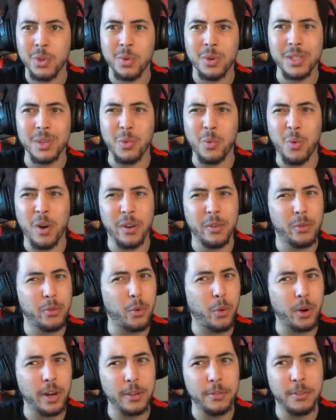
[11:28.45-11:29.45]
what is it
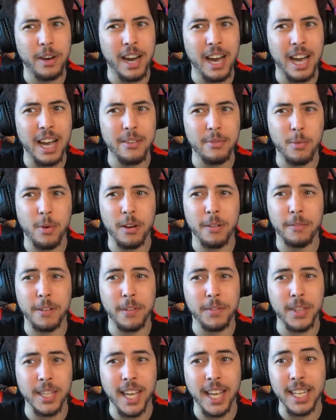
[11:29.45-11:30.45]
145
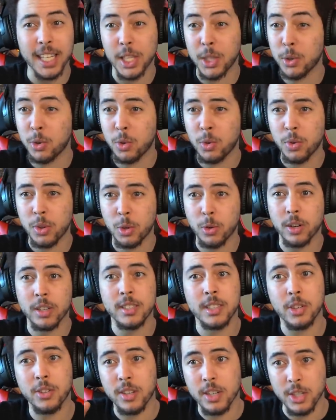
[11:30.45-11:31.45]
150 iq you were
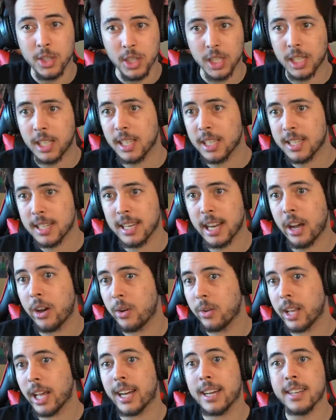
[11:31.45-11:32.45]
considered a genius and
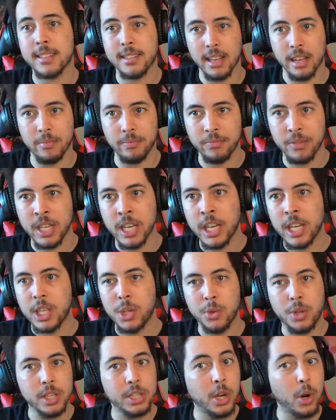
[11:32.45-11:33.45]
now like i said
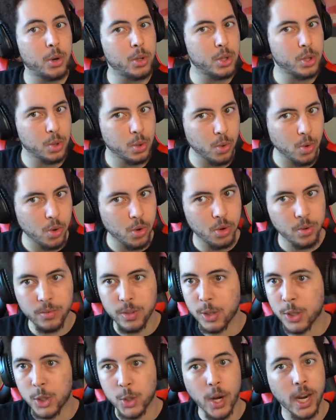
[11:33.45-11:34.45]
you could go to school
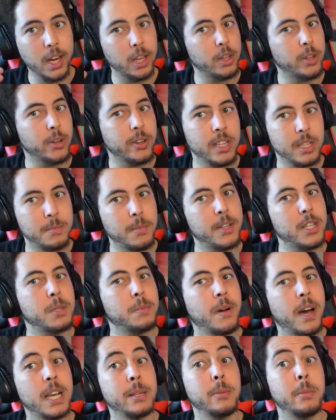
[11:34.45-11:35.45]
you could try to learn as much as
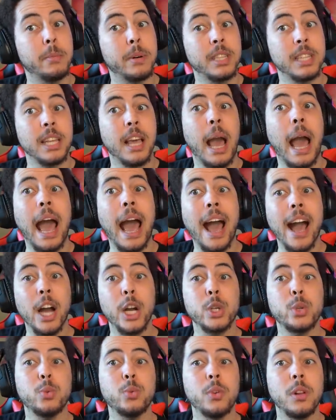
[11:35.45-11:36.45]
possible but the
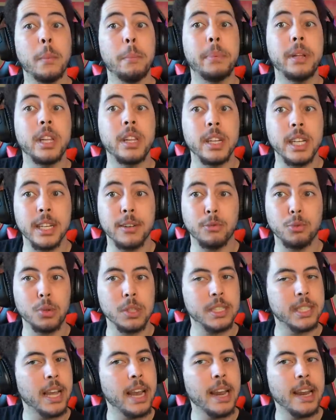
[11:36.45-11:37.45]
actual ability of
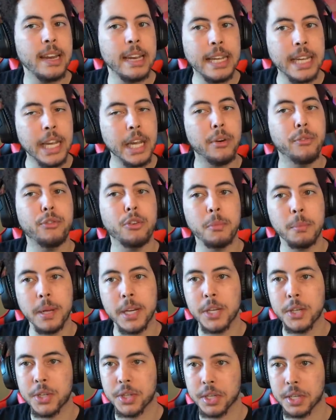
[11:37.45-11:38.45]
retaining
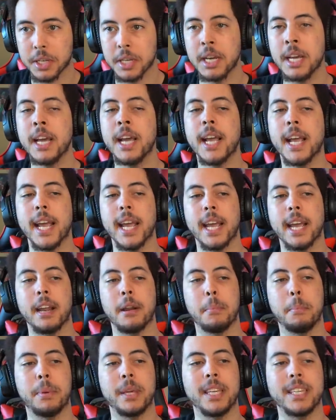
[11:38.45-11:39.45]
information
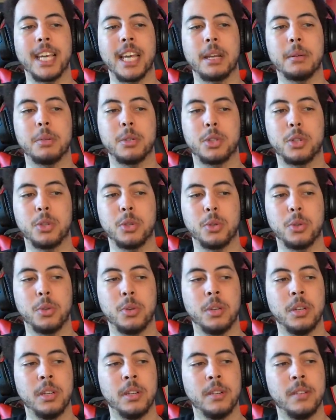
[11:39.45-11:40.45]
and being able
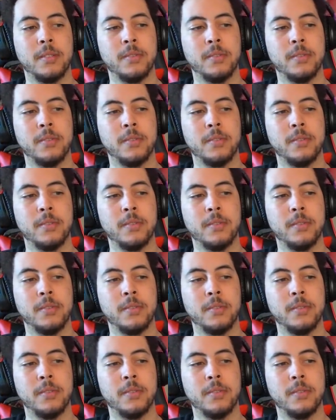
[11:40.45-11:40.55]
to